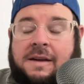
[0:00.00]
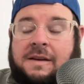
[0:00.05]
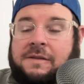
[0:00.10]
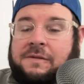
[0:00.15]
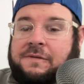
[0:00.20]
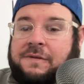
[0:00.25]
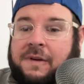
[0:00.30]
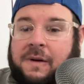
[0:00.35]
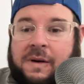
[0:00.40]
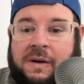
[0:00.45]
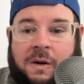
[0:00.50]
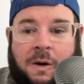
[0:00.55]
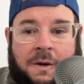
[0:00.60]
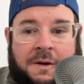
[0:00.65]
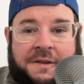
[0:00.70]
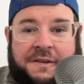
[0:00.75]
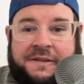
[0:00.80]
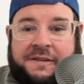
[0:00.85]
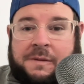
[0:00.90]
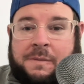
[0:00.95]
Very
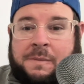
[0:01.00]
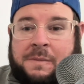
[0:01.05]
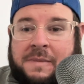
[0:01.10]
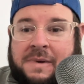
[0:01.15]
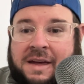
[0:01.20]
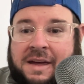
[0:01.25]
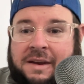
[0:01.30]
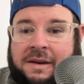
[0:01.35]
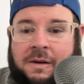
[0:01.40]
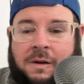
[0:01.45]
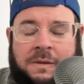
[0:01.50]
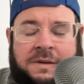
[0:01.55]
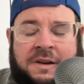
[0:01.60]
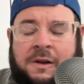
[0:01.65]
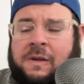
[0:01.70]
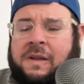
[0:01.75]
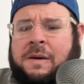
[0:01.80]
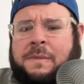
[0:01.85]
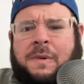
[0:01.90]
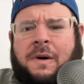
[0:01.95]
hard to submit.
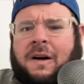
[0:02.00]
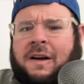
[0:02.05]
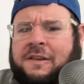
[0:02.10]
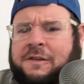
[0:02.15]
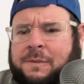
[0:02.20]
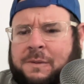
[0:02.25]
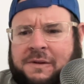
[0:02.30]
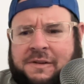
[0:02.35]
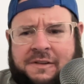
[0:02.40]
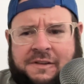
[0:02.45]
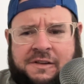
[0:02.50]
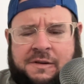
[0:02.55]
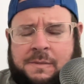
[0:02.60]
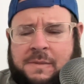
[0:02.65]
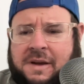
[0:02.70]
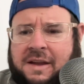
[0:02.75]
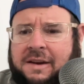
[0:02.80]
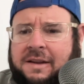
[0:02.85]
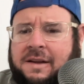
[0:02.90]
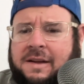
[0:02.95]
Nearly impossible to
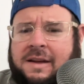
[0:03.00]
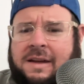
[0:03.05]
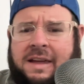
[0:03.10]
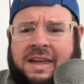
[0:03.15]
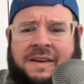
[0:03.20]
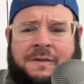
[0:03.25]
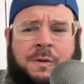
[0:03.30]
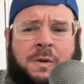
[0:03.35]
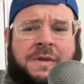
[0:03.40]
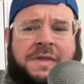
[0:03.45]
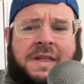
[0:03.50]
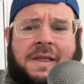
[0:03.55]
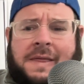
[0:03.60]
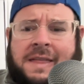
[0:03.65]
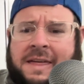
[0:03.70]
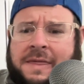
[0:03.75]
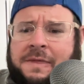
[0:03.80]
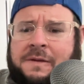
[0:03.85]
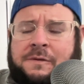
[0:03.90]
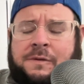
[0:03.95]
submit. Even with the
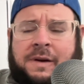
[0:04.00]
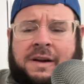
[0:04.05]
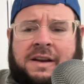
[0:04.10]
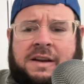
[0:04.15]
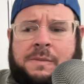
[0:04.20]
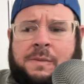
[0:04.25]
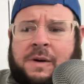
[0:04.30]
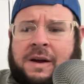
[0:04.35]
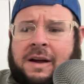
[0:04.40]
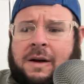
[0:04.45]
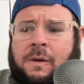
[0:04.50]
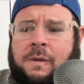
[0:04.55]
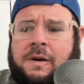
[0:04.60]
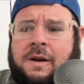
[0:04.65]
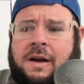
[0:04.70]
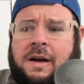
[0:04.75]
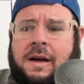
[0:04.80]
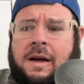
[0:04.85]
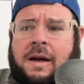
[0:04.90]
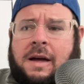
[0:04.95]
length of Randy
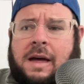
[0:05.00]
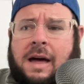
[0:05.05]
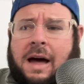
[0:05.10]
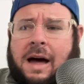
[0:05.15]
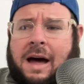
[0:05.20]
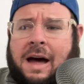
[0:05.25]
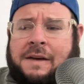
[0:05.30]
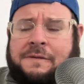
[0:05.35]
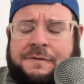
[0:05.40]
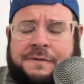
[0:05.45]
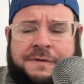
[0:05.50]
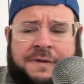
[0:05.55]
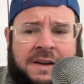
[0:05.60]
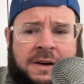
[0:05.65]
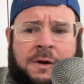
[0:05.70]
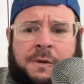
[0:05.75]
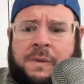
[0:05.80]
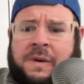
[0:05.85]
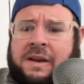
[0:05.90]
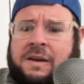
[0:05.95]
Brown, I
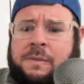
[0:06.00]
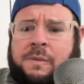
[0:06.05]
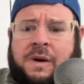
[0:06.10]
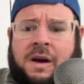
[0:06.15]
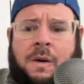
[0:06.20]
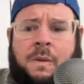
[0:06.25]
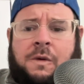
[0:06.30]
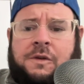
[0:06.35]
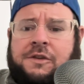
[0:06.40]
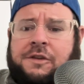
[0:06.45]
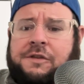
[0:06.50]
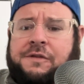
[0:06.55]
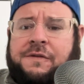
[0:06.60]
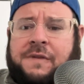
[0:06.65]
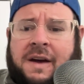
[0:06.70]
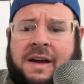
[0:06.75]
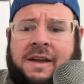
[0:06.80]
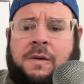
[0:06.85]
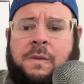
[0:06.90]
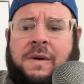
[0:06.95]
figured Randy Brown would just
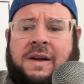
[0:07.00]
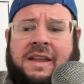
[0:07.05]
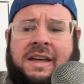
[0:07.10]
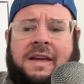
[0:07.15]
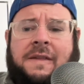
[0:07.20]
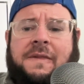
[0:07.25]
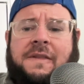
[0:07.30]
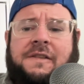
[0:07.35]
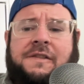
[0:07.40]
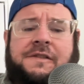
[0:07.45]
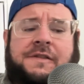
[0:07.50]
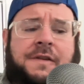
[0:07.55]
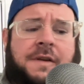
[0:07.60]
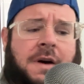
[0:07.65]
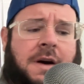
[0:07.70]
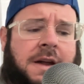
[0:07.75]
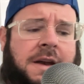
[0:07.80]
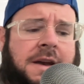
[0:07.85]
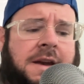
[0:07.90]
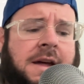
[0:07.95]
find a way to get this
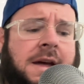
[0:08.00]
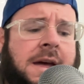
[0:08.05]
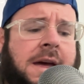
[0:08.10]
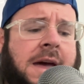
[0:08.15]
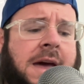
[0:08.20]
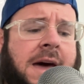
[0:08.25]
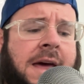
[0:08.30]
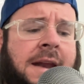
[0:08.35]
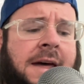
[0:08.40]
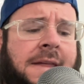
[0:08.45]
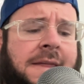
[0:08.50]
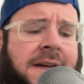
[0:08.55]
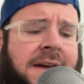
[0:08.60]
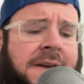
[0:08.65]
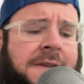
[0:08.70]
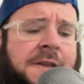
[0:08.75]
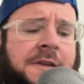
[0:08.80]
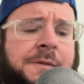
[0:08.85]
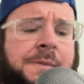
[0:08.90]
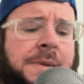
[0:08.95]
done. And I
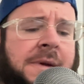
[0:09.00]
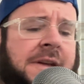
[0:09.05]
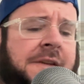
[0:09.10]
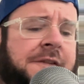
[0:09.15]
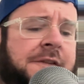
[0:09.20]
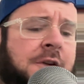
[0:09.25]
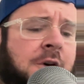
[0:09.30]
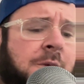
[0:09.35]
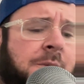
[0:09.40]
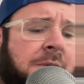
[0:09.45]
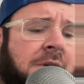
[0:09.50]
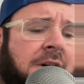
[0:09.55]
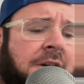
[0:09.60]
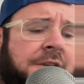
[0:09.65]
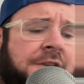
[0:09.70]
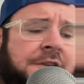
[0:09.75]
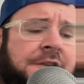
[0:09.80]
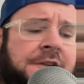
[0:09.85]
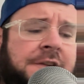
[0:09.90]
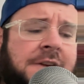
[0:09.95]
like this play so
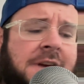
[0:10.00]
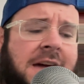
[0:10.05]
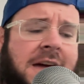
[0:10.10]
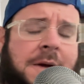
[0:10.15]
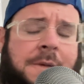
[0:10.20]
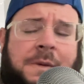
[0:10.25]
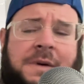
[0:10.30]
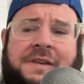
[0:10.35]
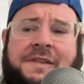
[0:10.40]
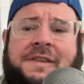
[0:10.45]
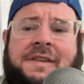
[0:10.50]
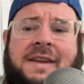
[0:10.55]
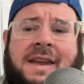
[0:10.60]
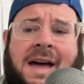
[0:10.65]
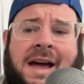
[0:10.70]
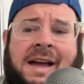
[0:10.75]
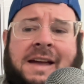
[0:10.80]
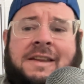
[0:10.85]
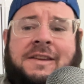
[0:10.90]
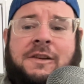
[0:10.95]
much, I risked
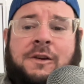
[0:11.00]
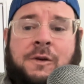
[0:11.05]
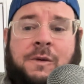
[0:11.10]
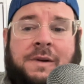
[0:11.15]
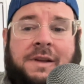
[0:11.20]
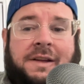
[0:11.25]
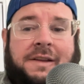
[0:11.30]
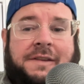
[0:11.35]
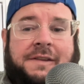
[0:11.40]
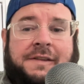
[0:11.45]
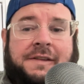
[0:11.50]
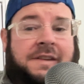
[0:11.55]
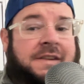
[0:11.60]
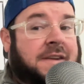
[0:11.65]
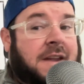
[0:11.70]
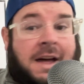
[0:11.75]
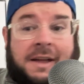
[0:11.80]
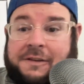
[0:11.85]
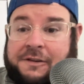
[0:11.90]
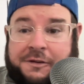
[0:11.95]
9 units.
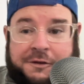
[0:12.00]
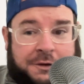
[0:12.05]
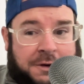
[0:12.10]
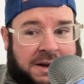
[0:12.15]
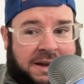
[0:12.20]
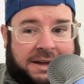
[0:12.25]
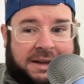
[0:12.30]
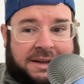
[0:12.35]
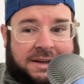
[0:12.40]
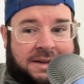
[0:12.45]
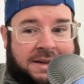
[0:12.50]
Not straight.